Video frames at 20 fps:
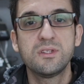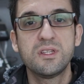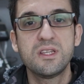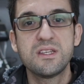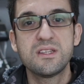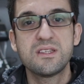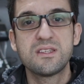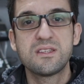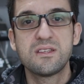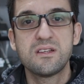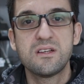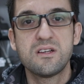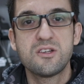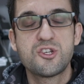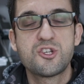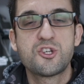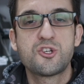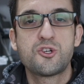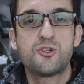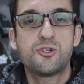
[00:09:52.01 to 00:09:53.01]
this
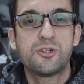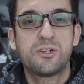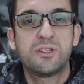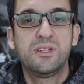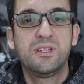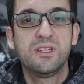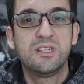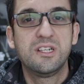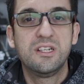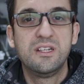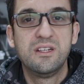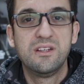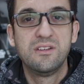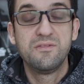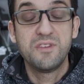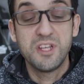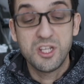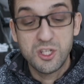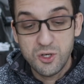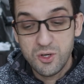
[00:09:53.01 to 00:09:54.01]
short
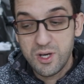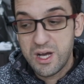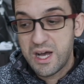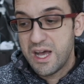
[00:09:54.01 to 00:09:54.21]
video.